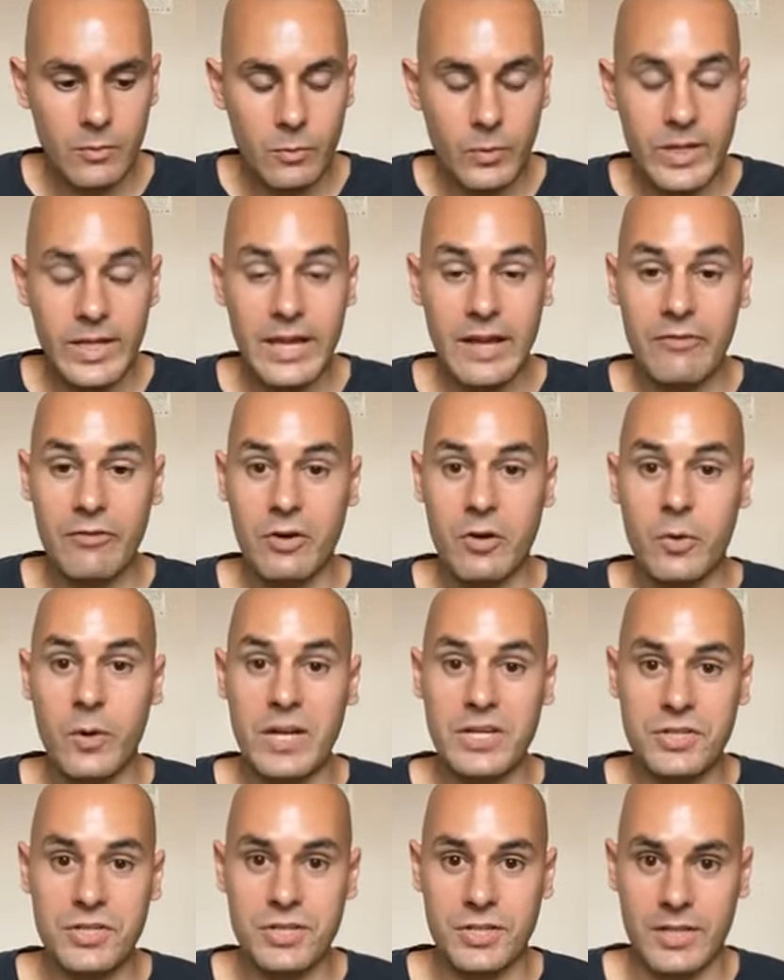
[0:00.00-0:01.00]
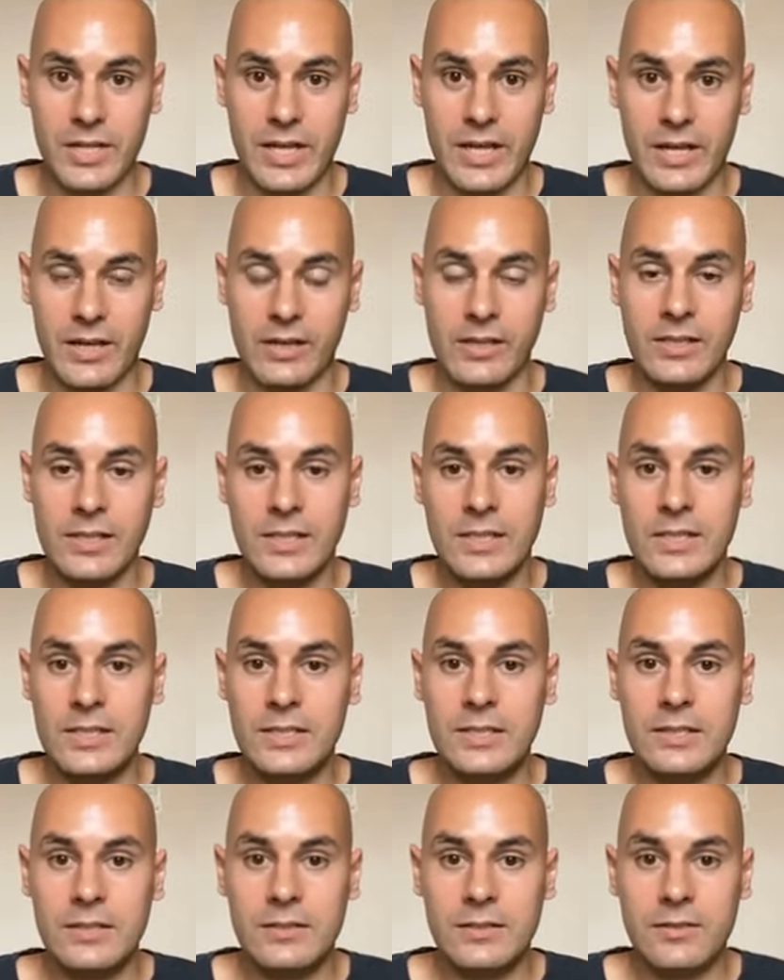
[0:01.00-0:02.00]
we have a questionnaire
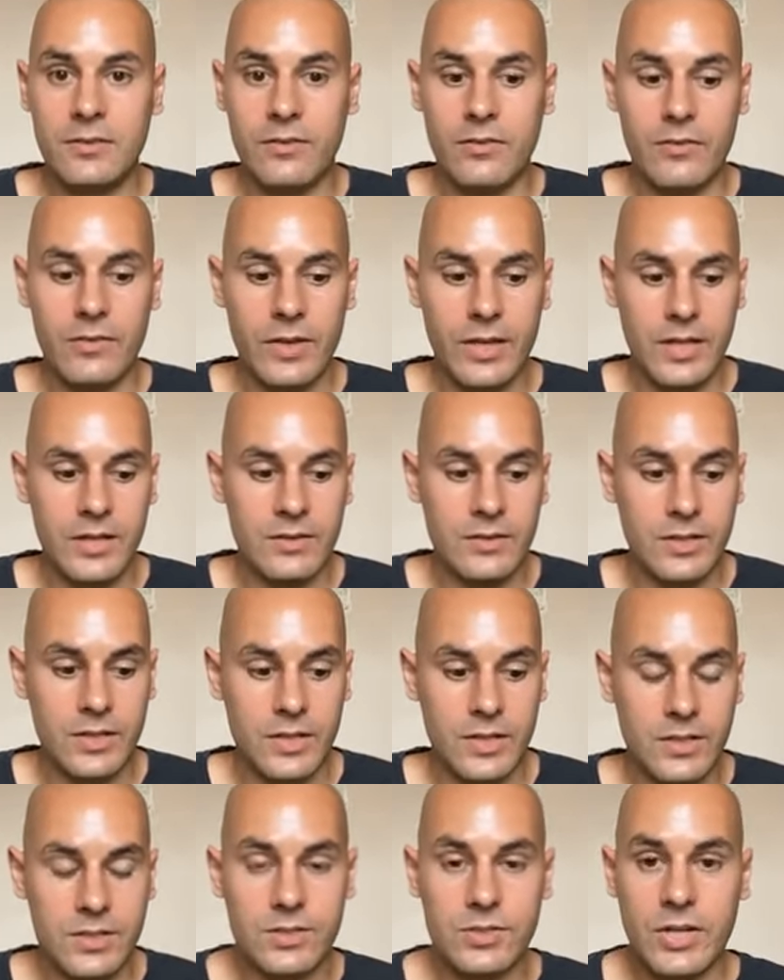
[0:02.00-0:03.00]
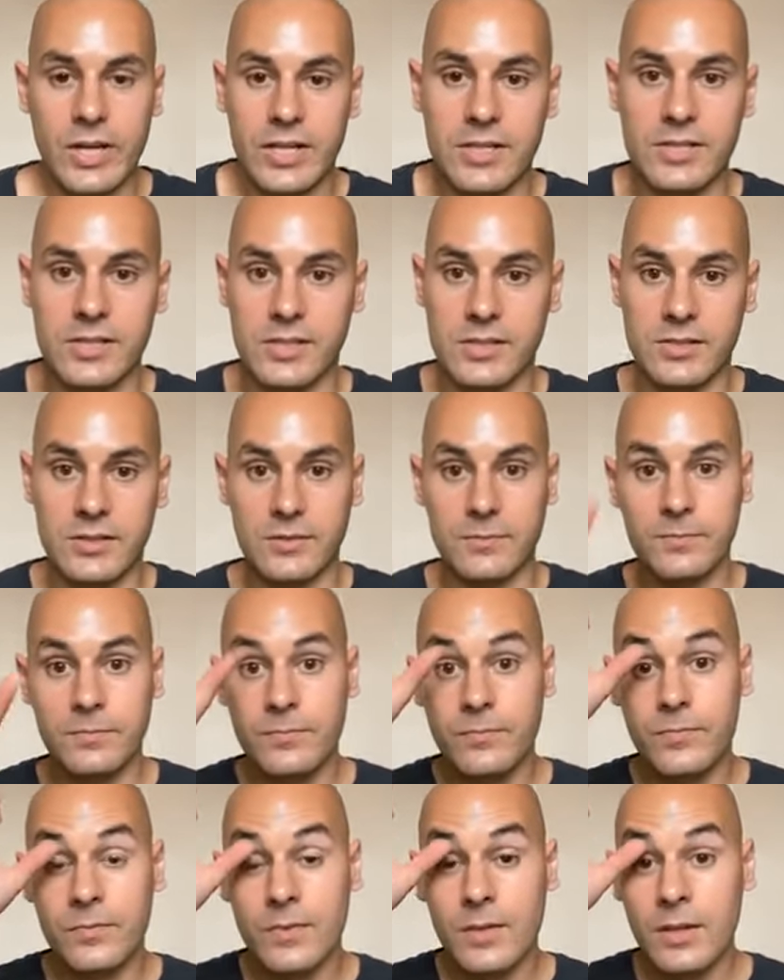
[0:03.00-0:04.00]
in the check
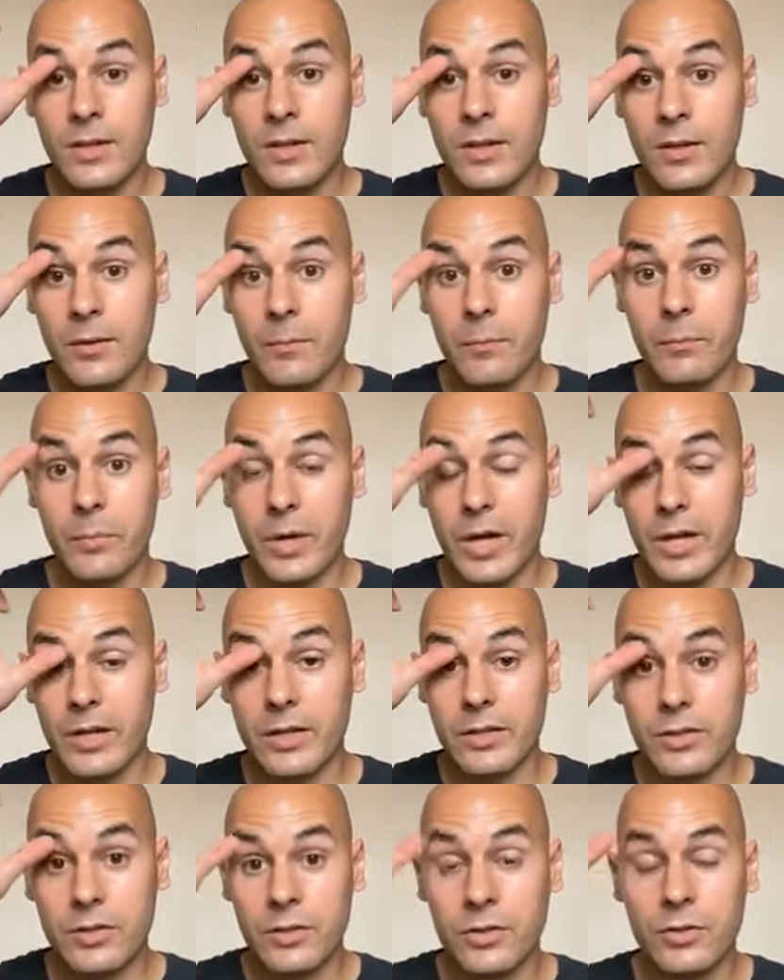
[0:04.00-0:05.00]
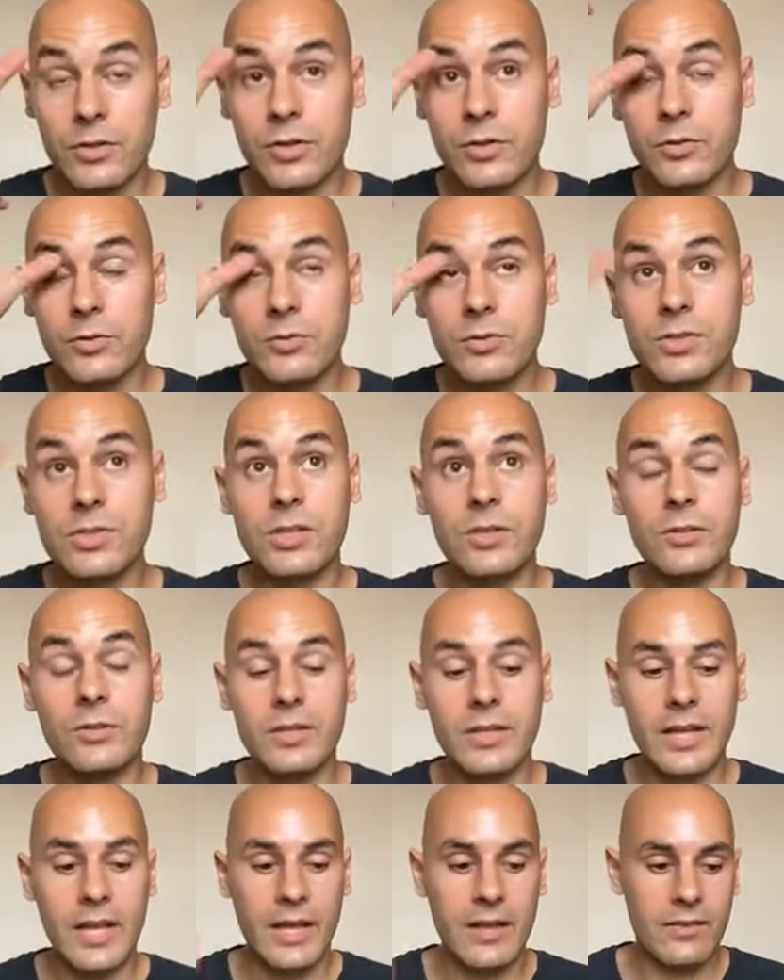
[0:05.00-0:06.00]
system, but you can also
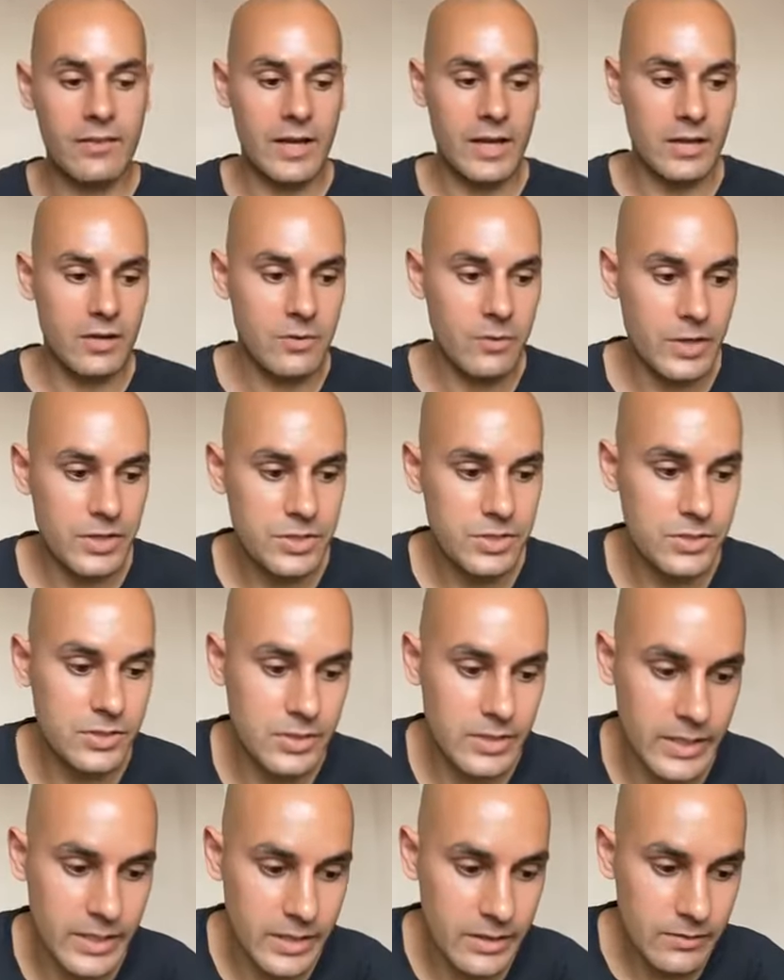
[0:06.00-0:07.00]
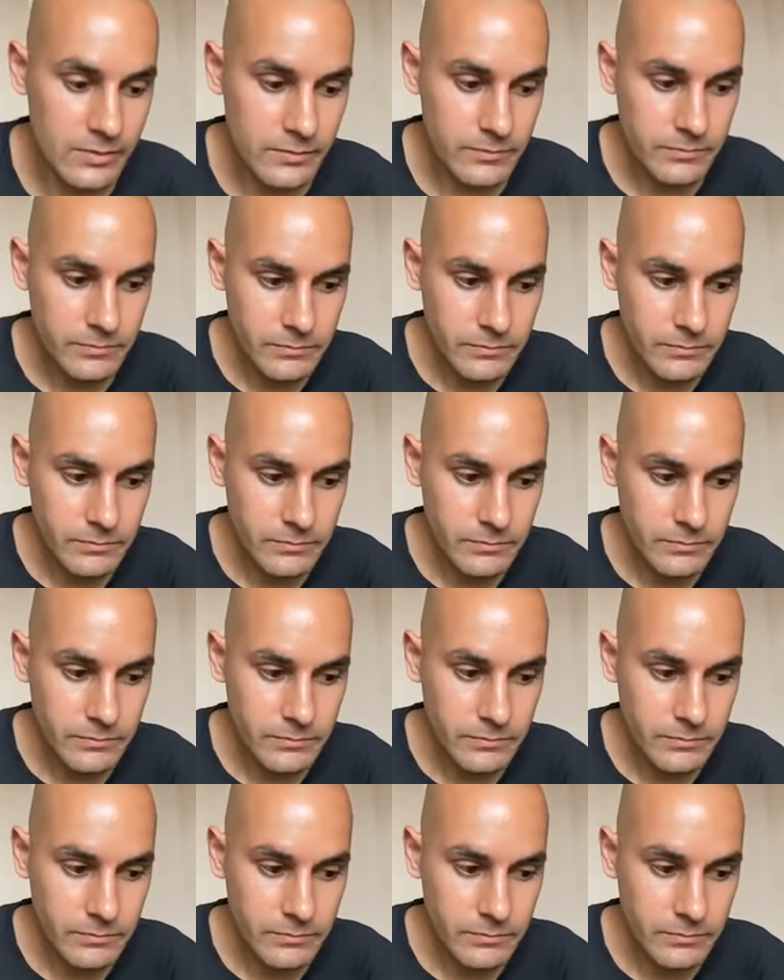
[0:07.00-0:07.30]
get that questionnaire.